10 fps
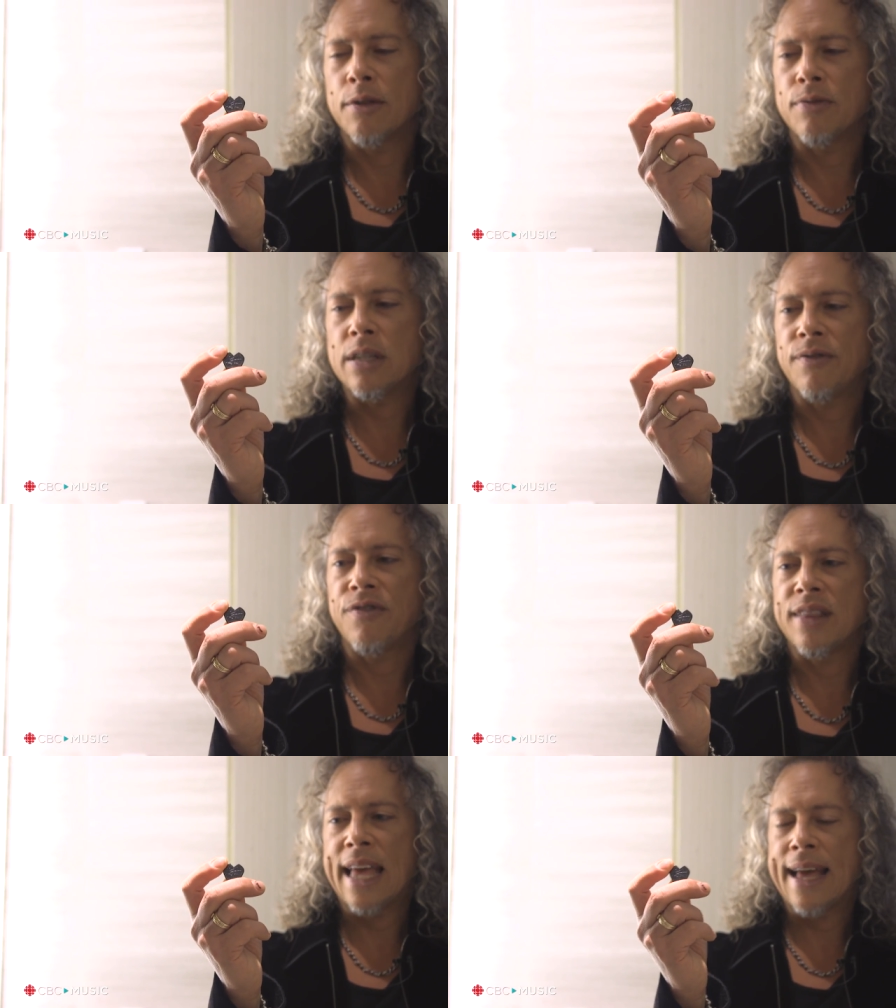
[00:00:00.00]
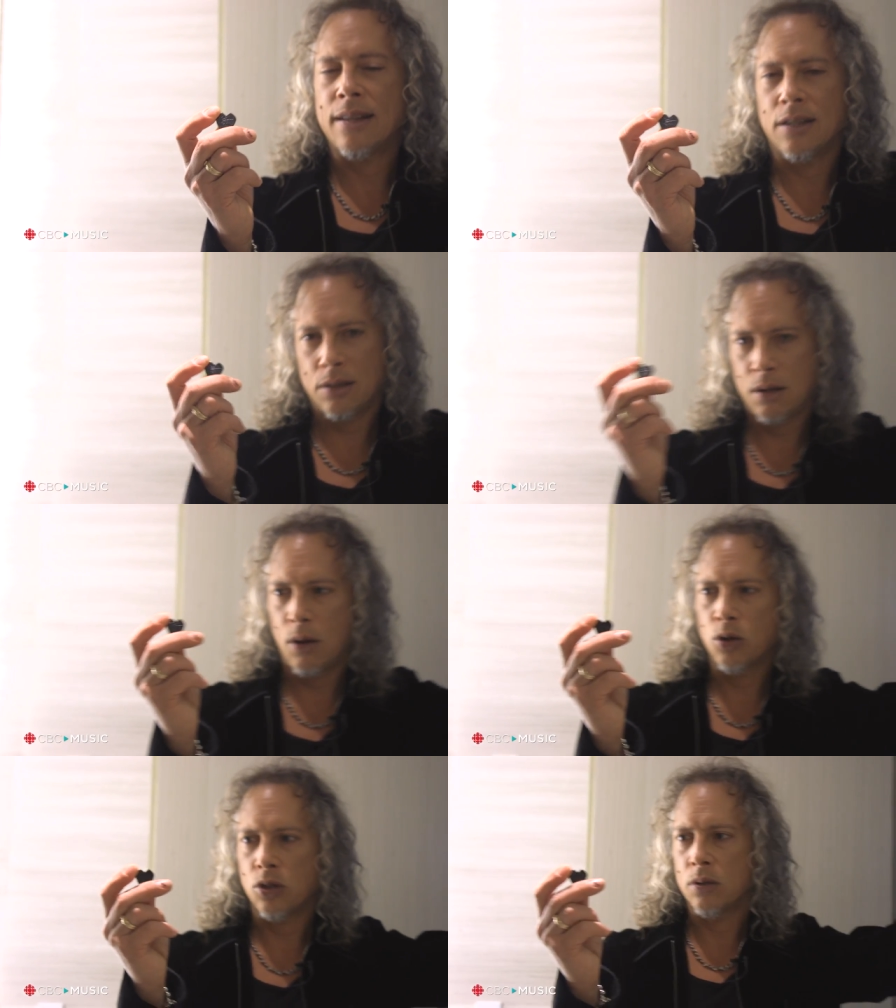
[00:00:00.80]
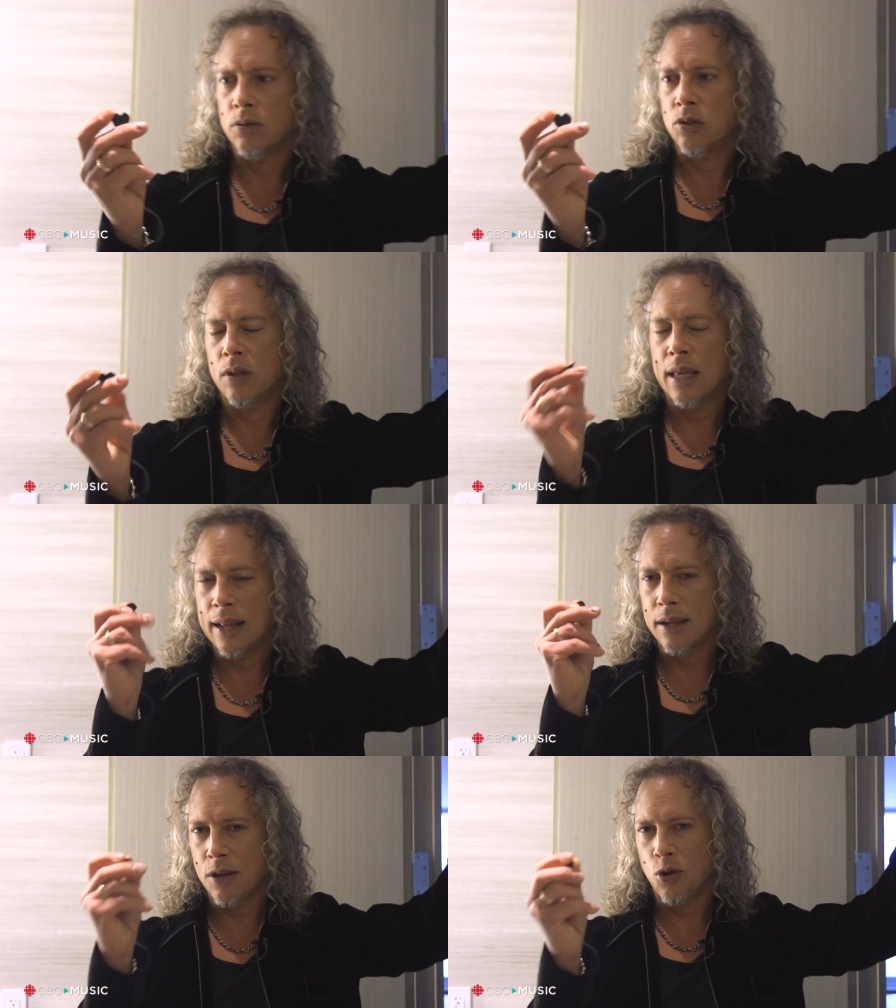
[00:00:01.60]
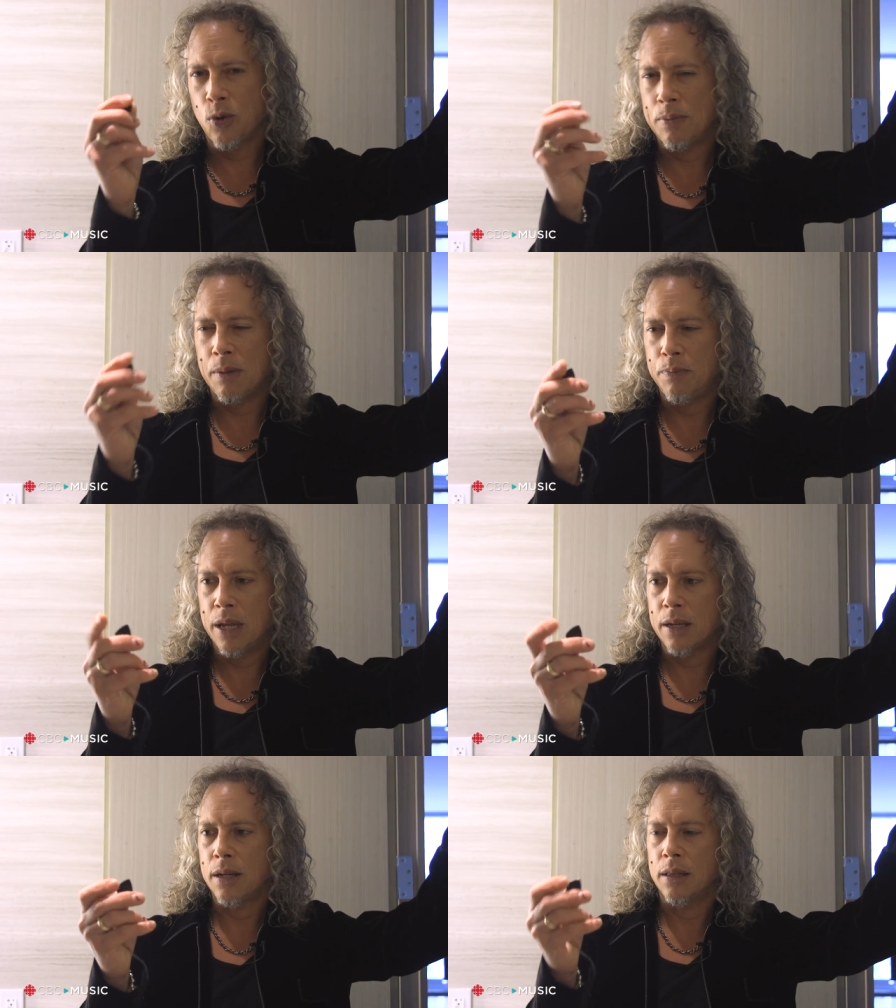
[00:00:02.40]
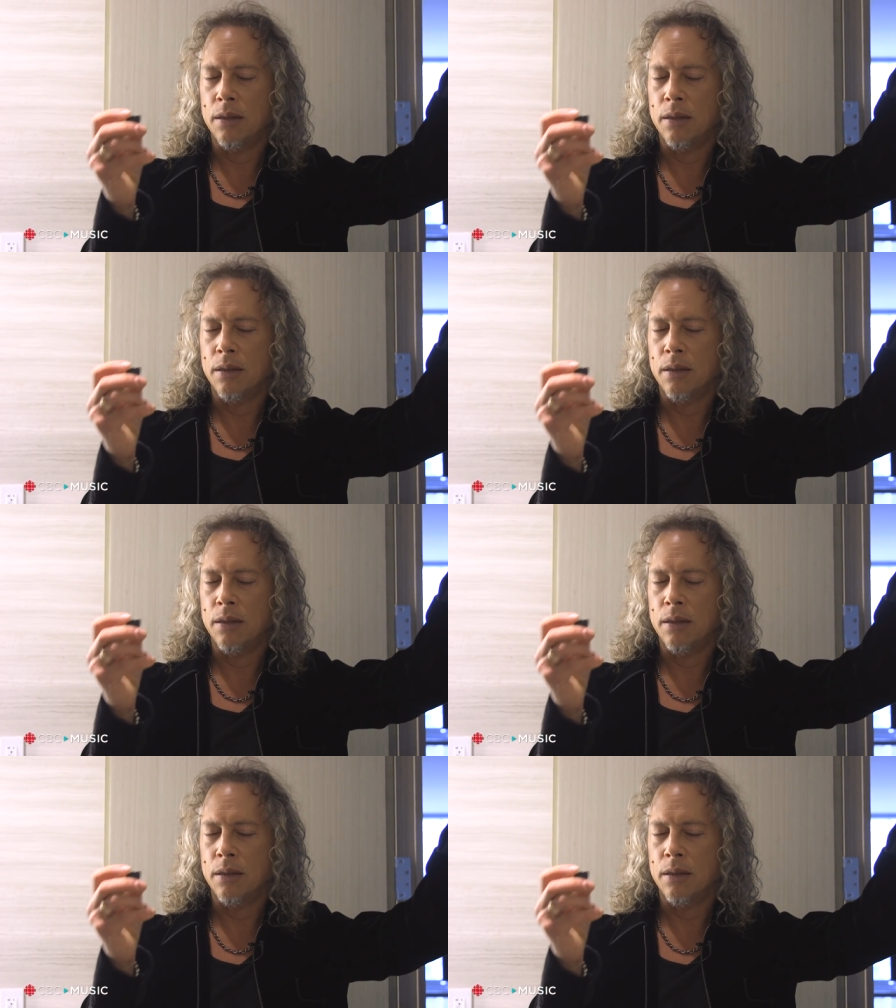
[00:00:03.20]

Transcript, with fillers: And the reason for that is also so that I can grip the pick a